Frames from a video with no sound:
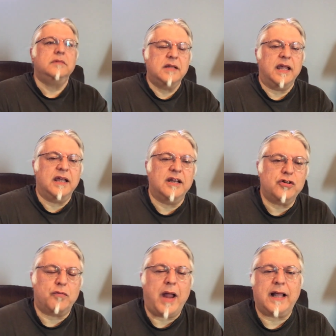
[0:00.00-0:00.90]
they can
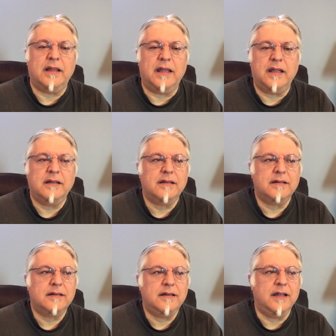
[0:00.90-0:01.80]
directly,
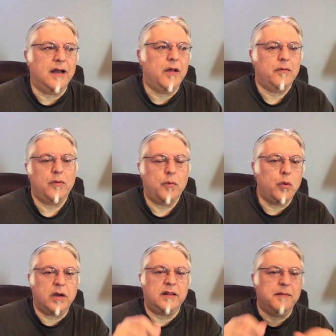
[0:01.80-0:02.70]
you know,
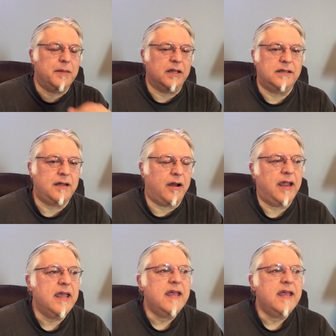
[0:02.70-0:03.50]
work the military.